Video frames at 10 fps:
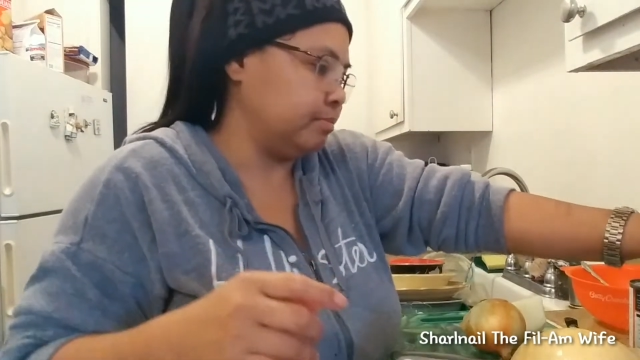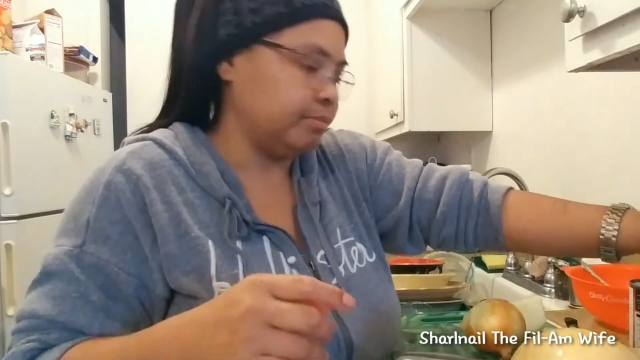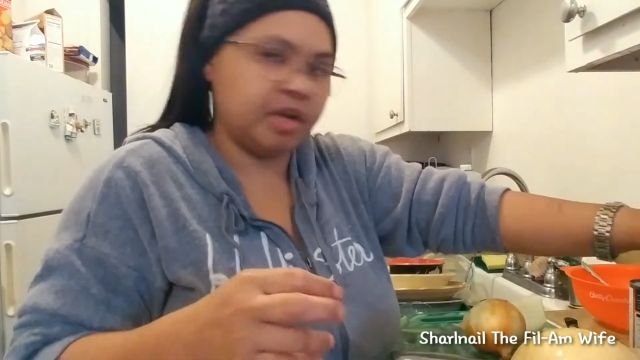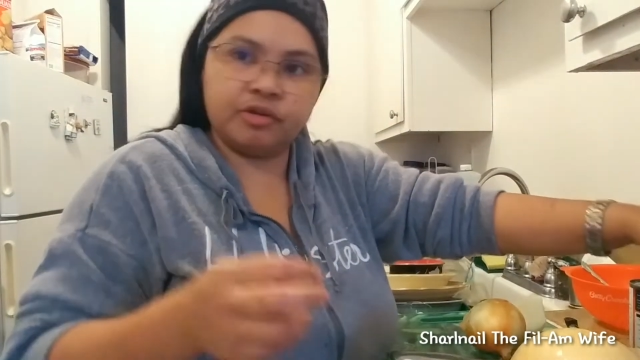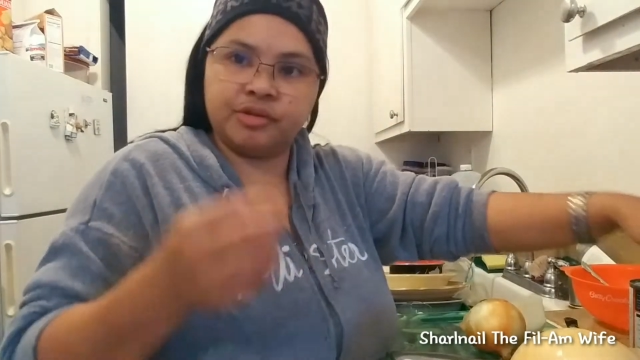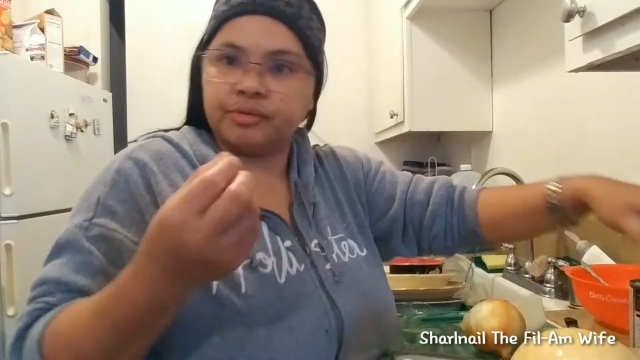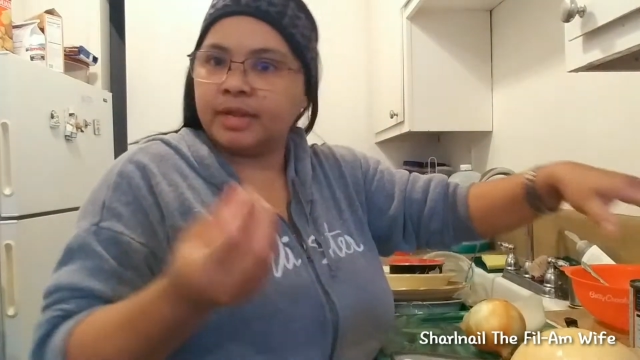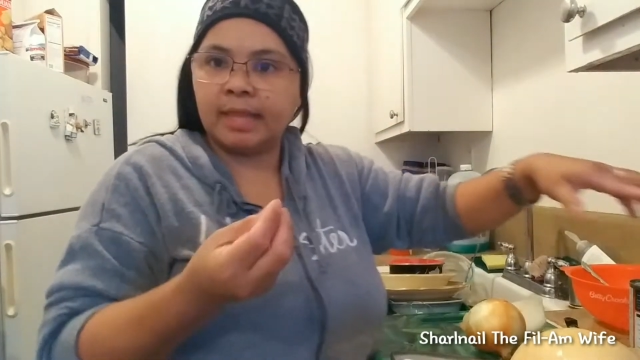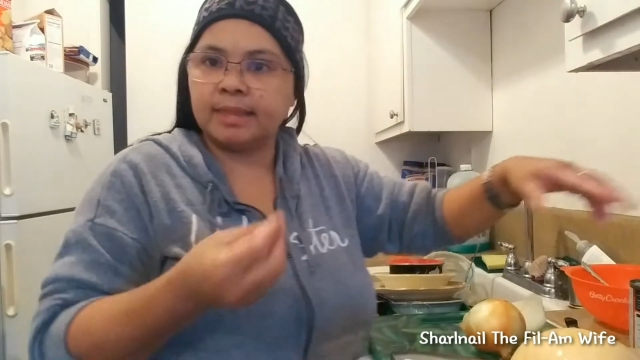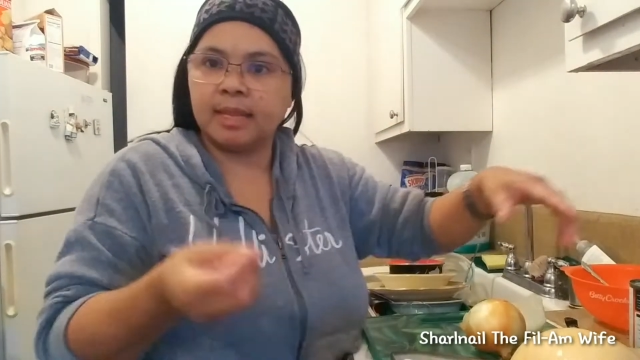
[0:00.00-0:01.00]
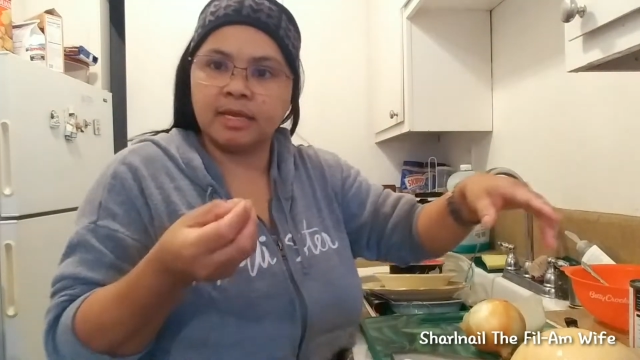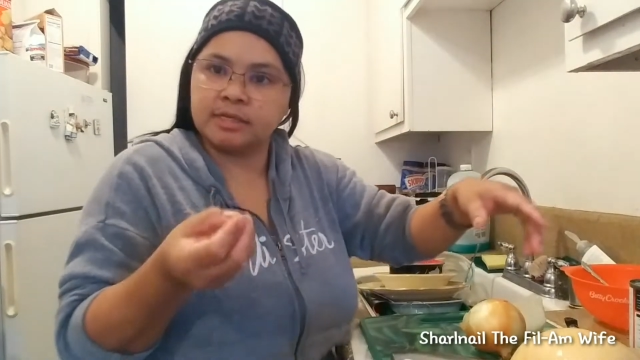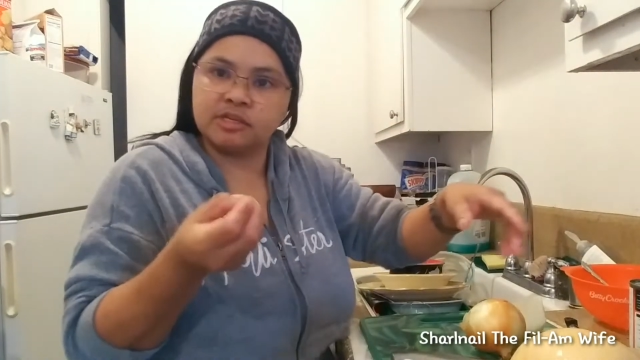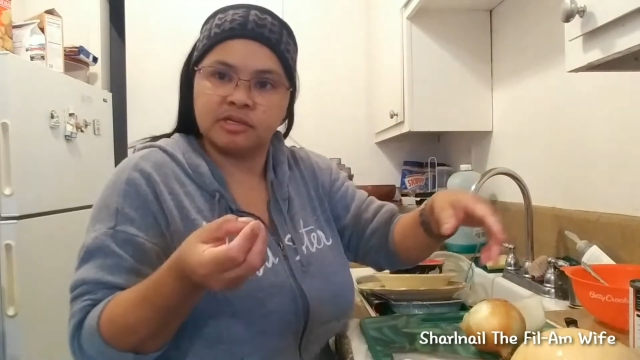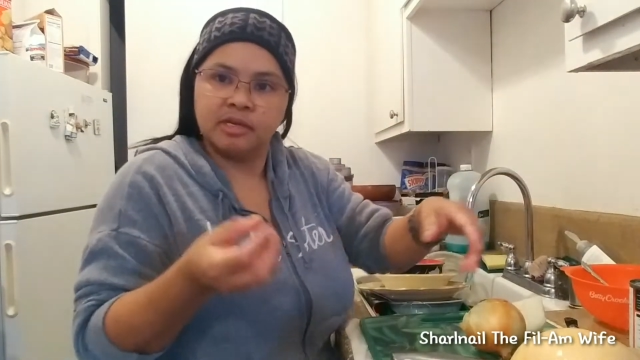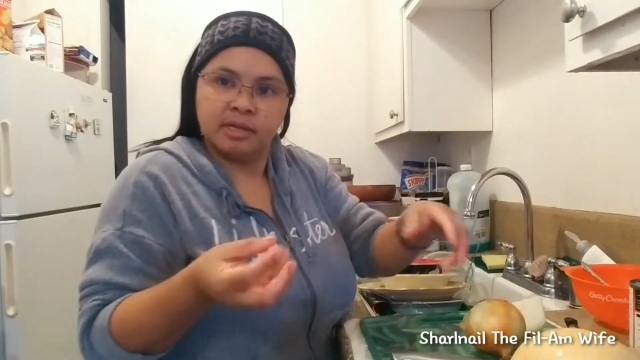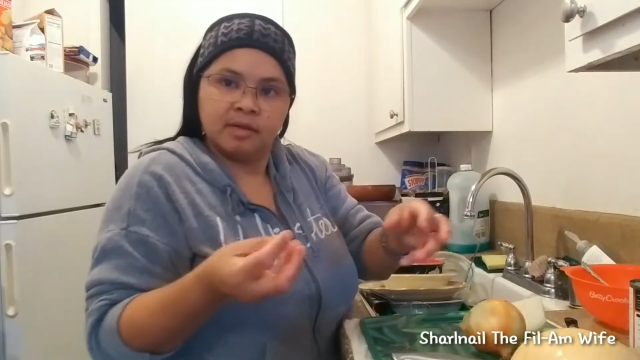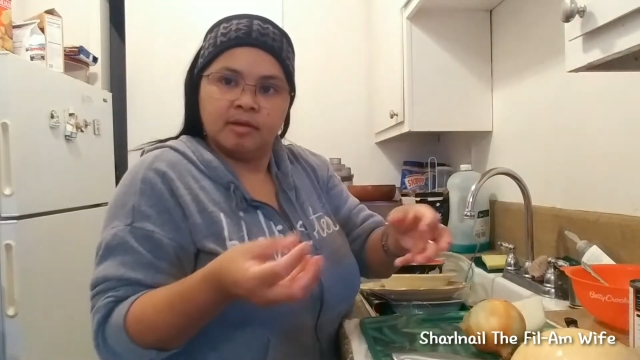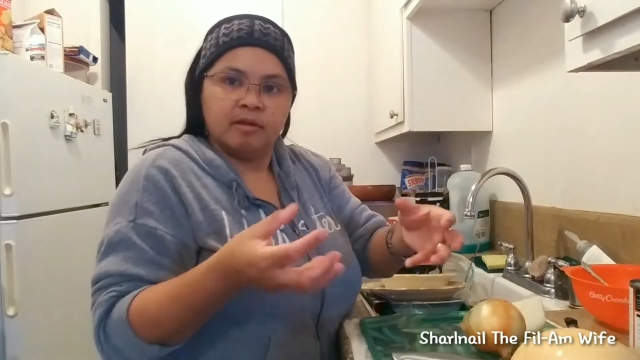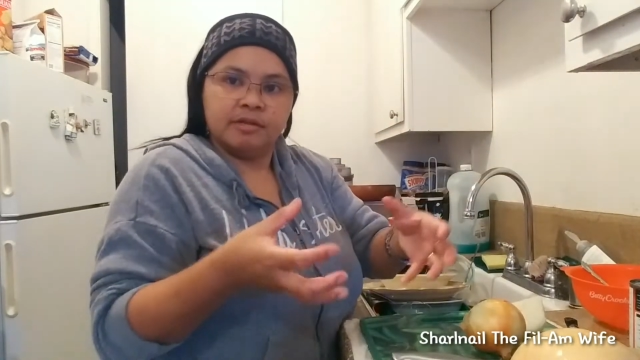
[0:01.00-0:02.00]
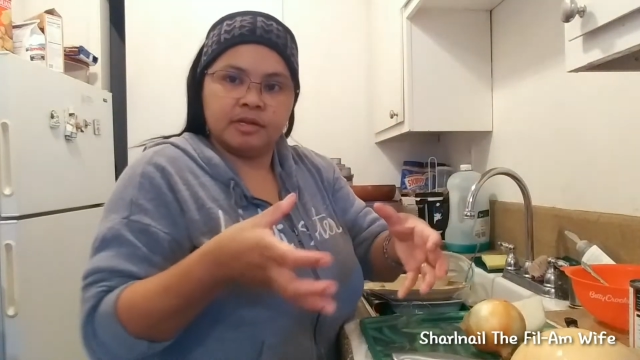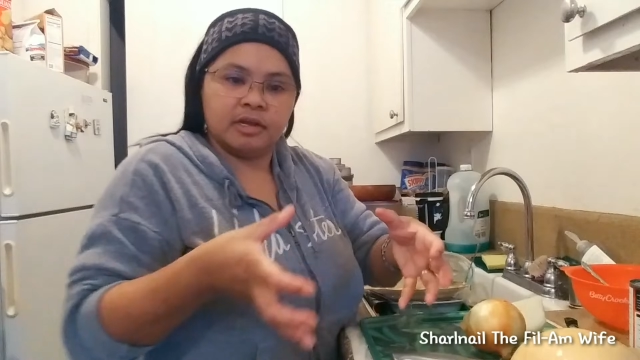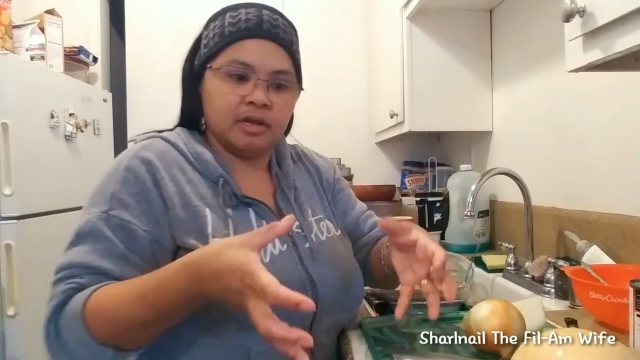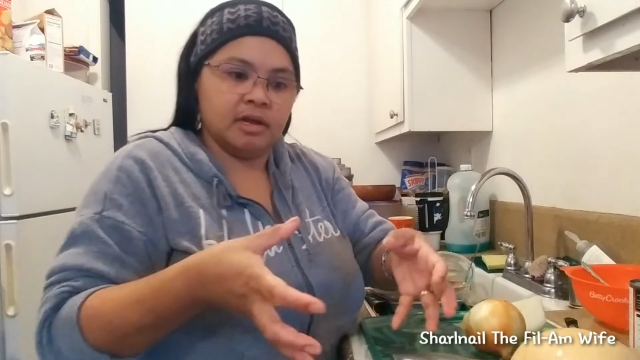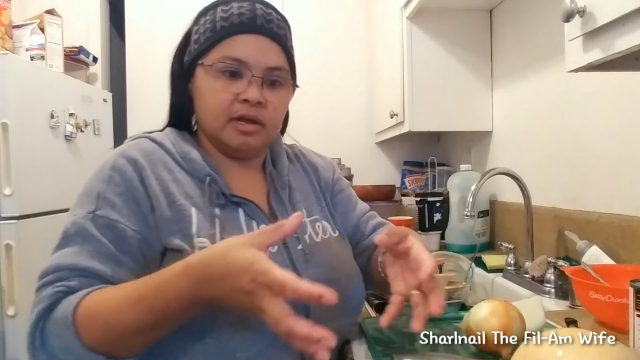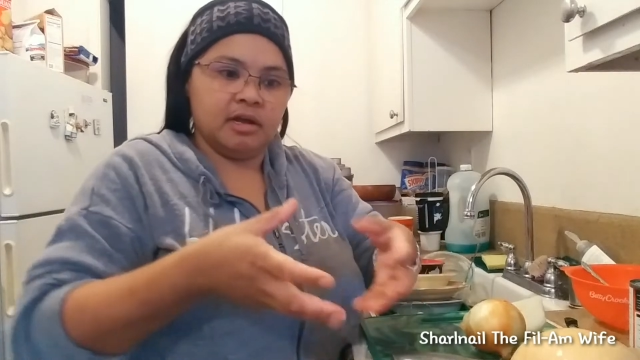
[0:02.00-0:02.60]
because you can't taste the